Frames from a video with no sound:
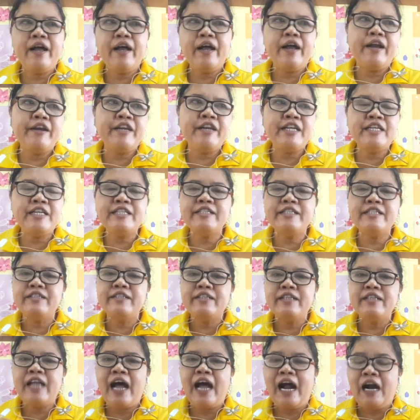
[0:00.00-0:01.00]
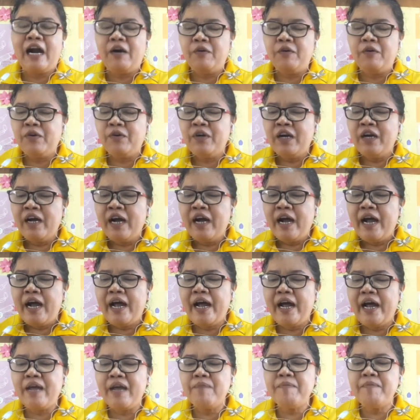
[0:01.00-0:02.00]
this now
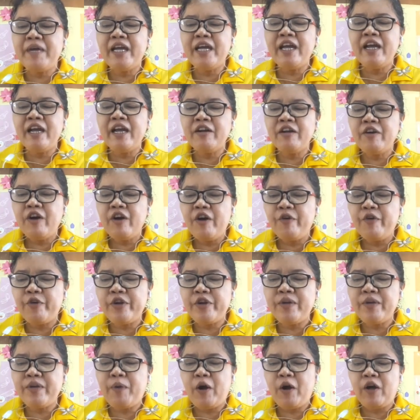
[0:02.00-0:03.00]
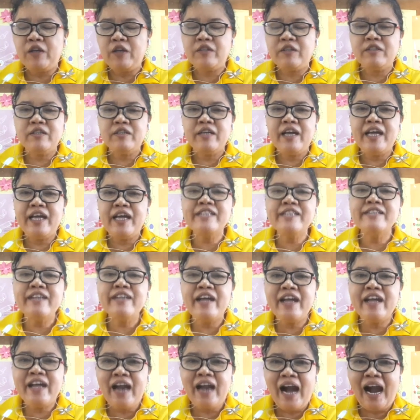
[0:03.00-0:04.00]
I made a report
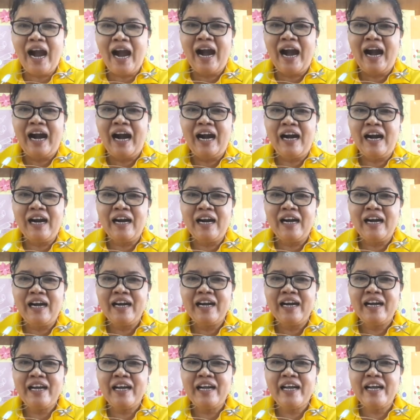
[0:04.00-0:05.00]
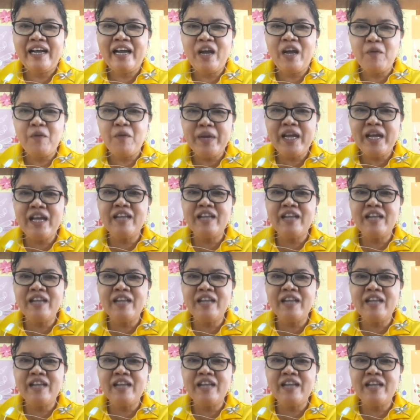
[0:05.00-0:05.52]
SAR I made